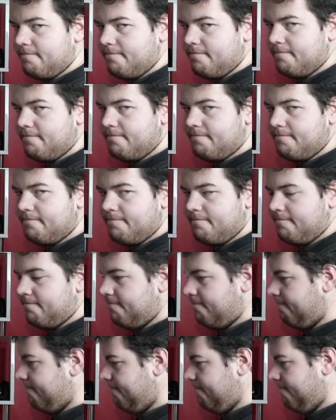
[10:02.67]
pretty much killing the
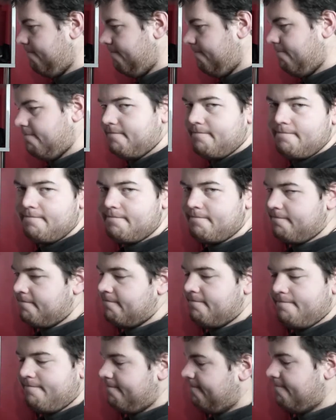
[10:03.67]
pop filter.
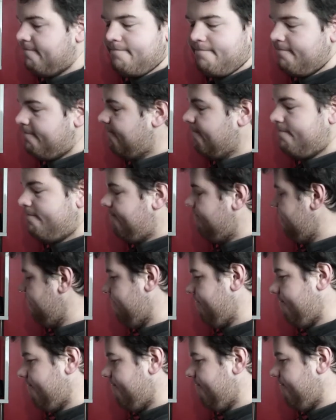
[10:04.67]
So yeah, just keep that in mind